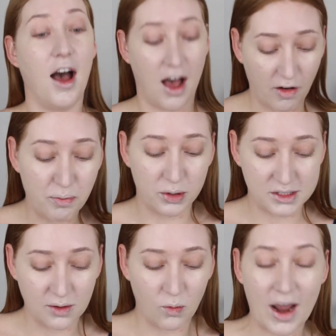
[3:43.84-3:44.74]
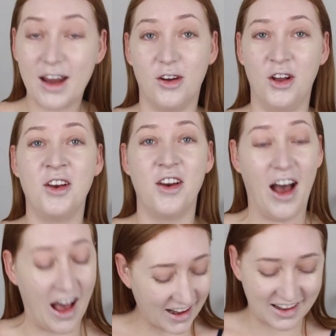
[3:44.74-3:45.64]
I've put some weight on.
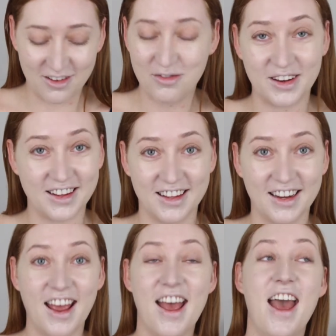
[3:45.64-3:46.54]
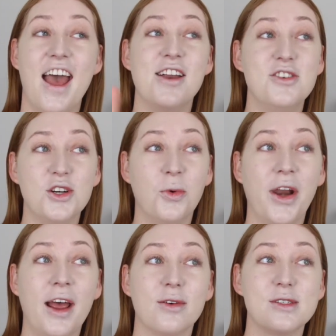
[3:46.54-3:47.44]
I can feel it. And do you know
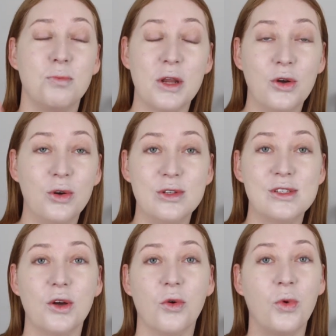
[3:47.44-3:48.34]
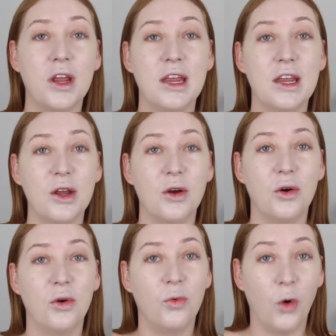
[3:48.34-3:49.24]
what else? Because we
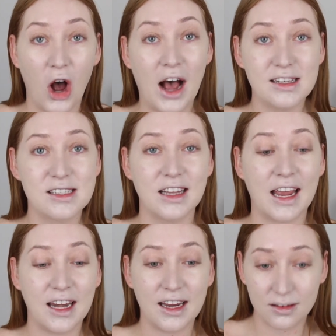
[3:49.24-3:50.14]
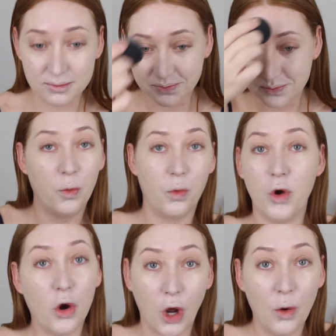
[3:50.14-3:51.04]
were isolating, we were
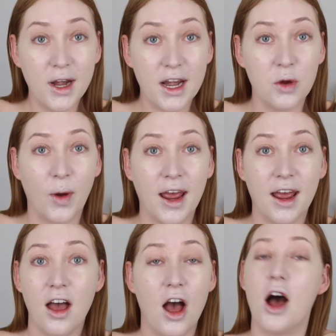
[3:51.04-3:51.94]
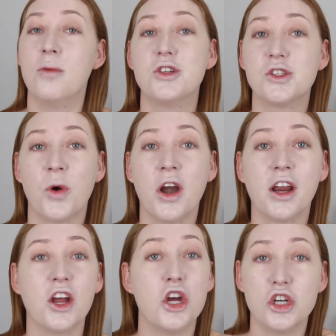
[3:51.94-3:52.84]
not going anywhere, I'm just
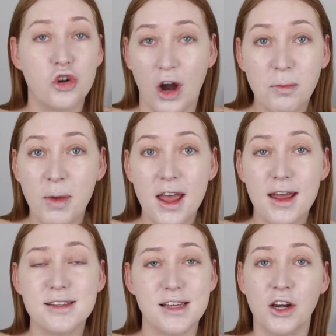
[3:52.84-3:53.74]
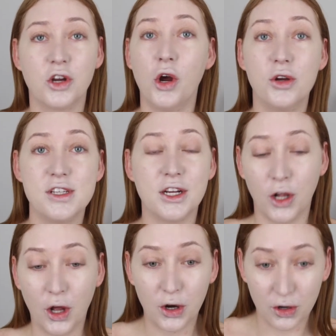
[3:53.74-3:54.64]
wearing track pants and cozy
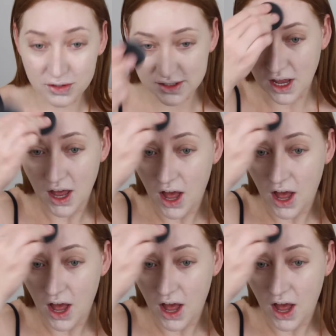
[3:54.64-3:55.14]
clothes.